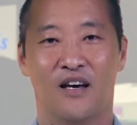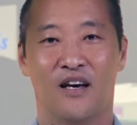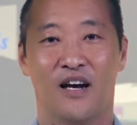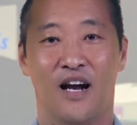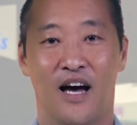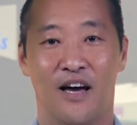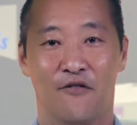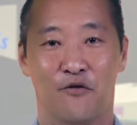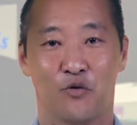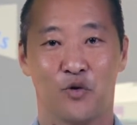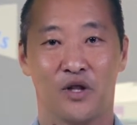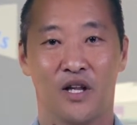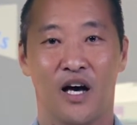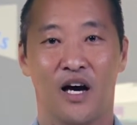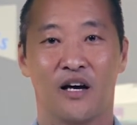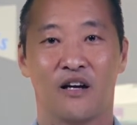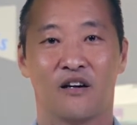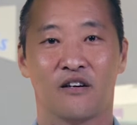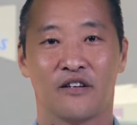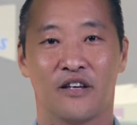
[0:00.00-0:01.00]
and I have
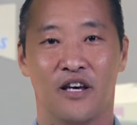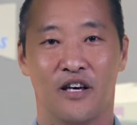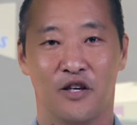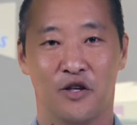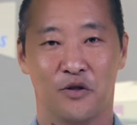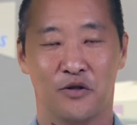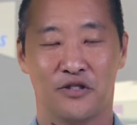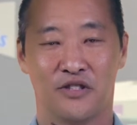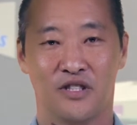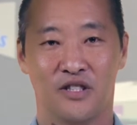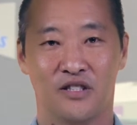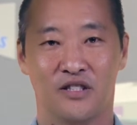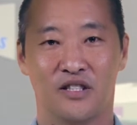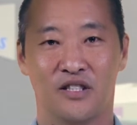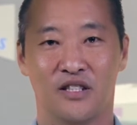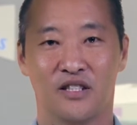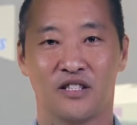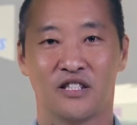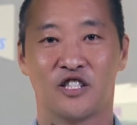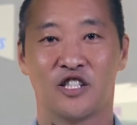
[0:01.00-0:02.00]
relied on
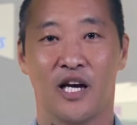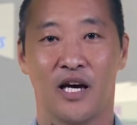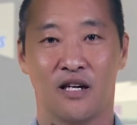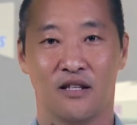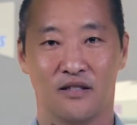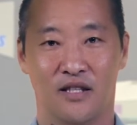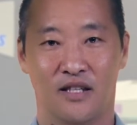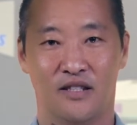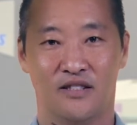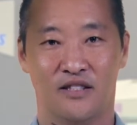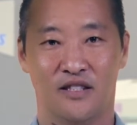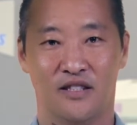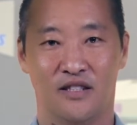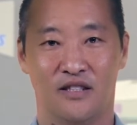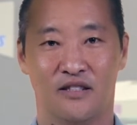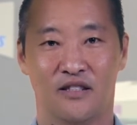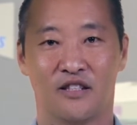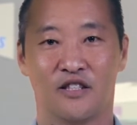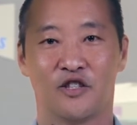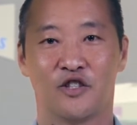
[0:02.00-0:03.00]
KOCT's Channel
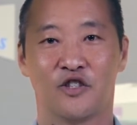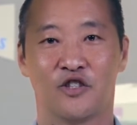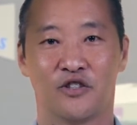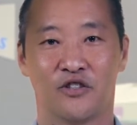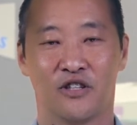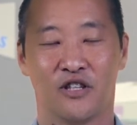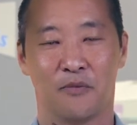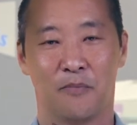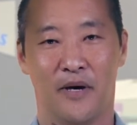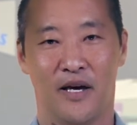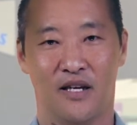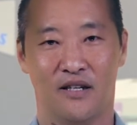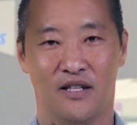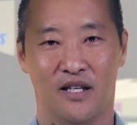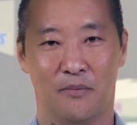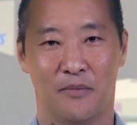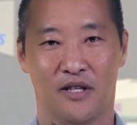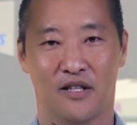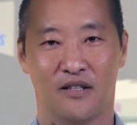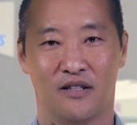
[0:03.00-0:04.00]
19 during the
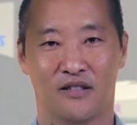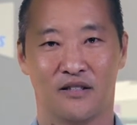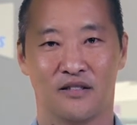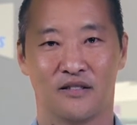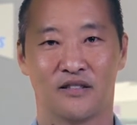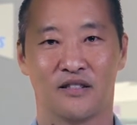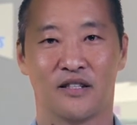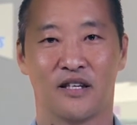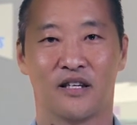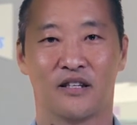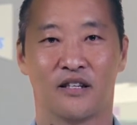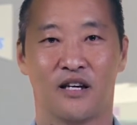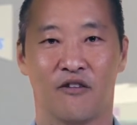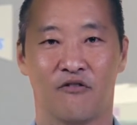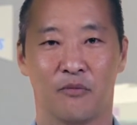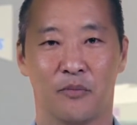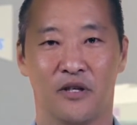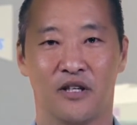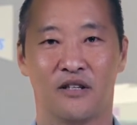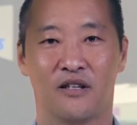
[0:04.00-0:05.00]
pandemic to get
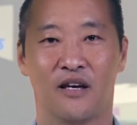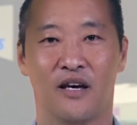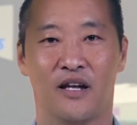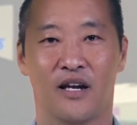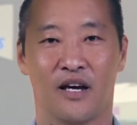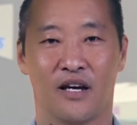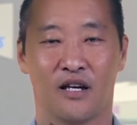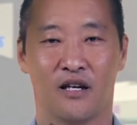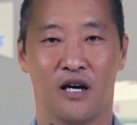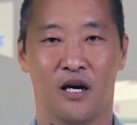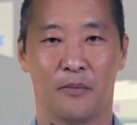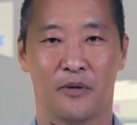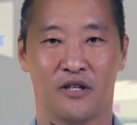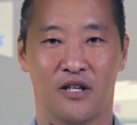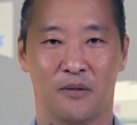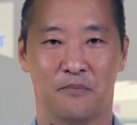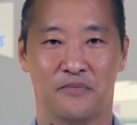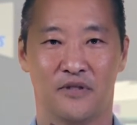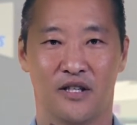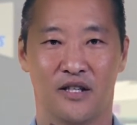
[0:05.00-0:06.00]
government and economic
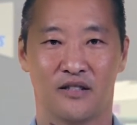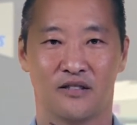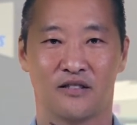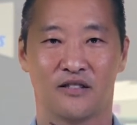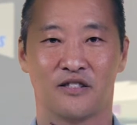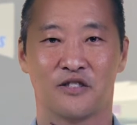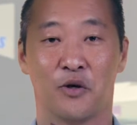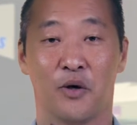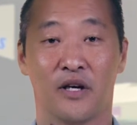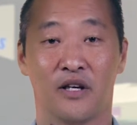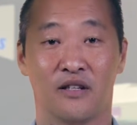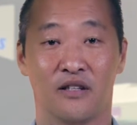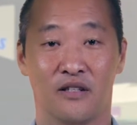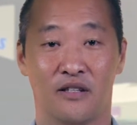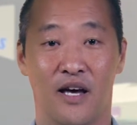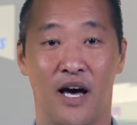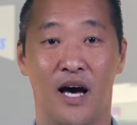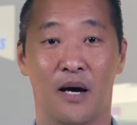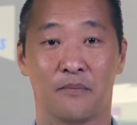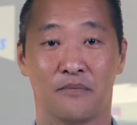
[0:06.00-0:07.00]
updates so I can
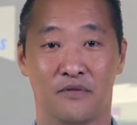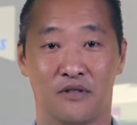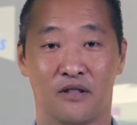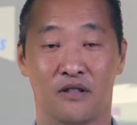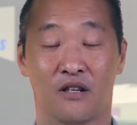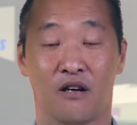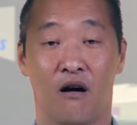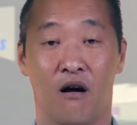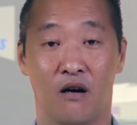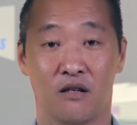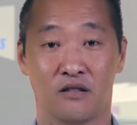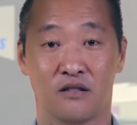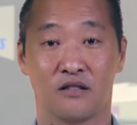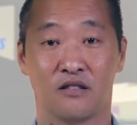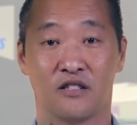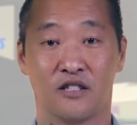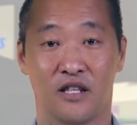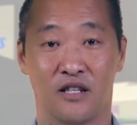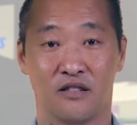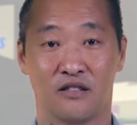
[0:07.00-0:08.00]
adapt to the
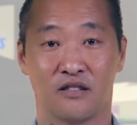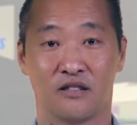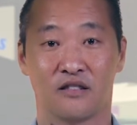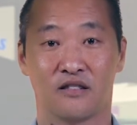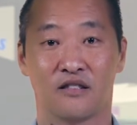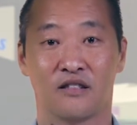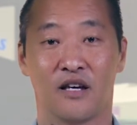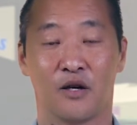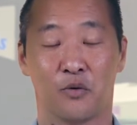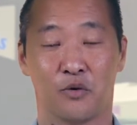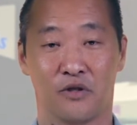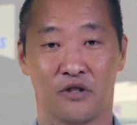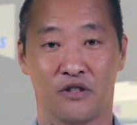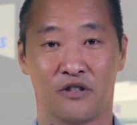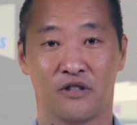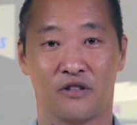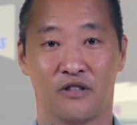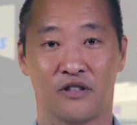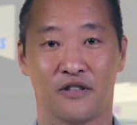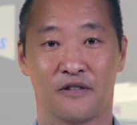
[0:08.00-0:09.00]
constant changes that were
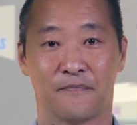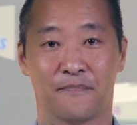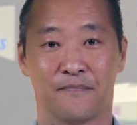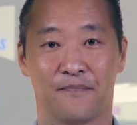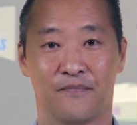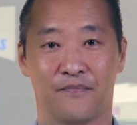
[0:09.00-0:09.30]
occurring.